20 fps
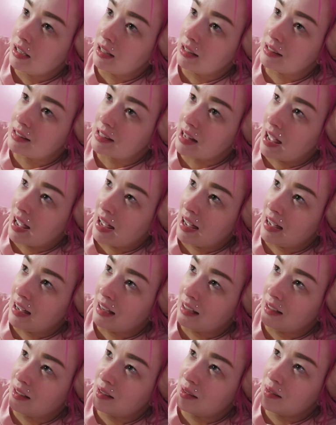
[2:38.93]
it's
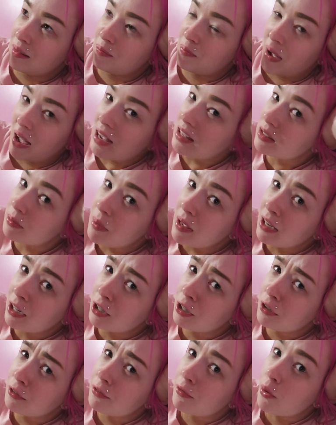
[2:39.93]
a
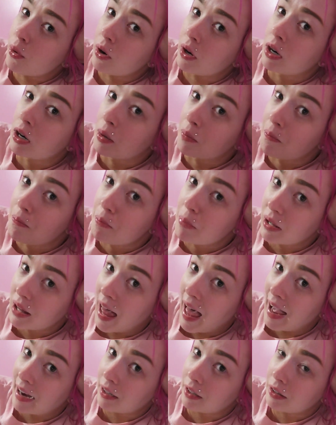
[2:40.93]
pacemaker for her
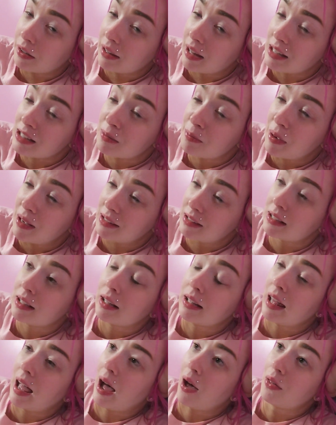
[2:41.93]
bladder. That's
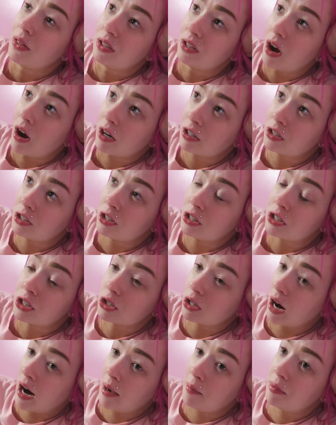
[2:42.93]
basically how the doctor
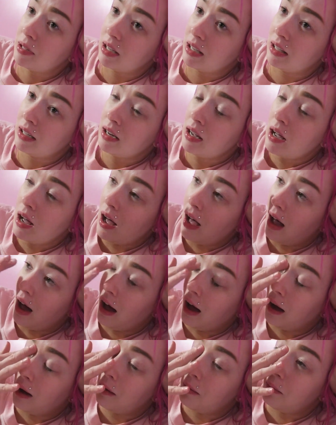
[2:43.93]
described it.
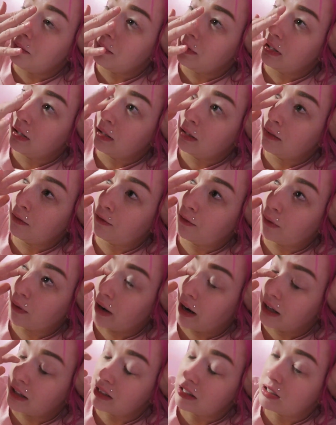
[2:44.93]

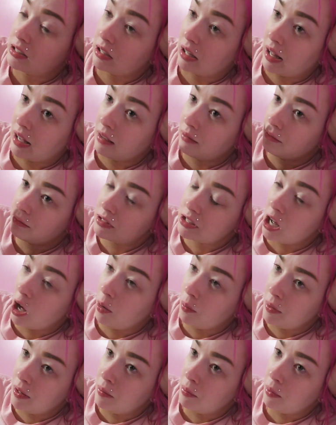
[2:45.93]
For us to like
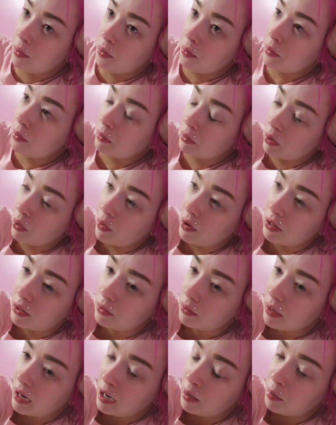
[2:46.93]
tell people when we're going
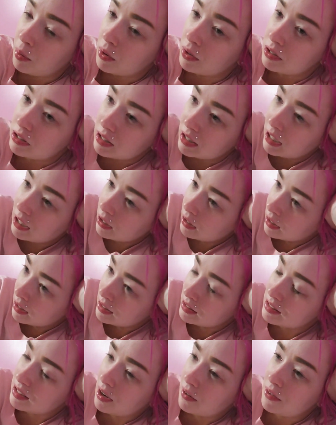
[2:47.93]
through airport security
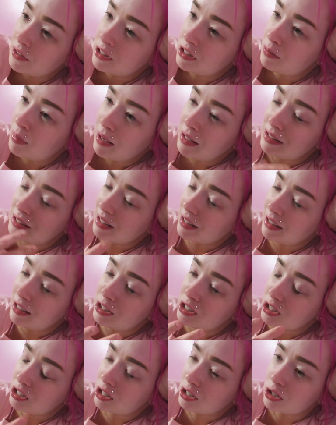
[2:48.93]
and stuff, is basically
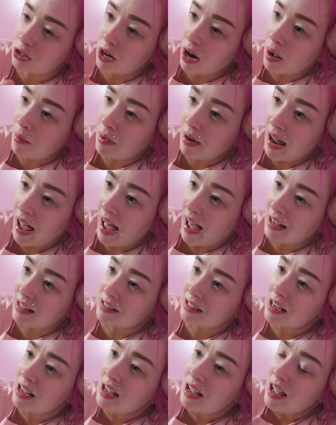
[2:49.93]
just describe it
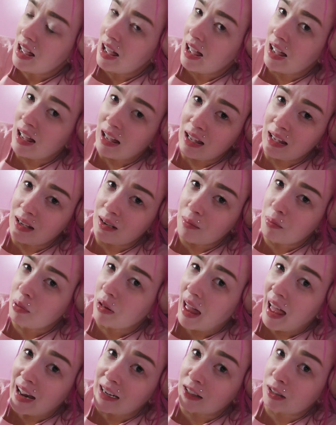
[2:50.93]
as a
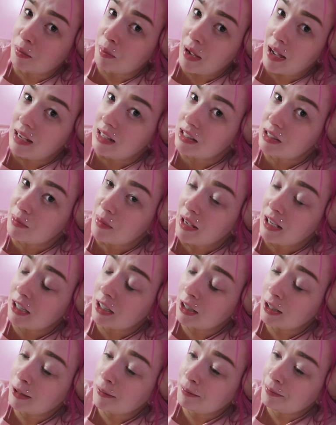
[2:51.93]
bladder
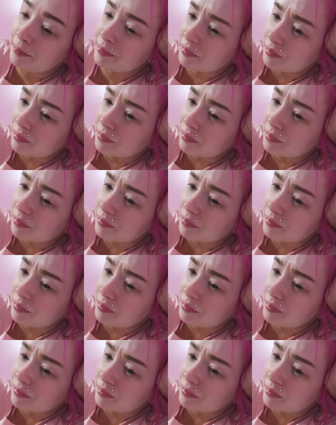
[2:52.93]
pacemaker,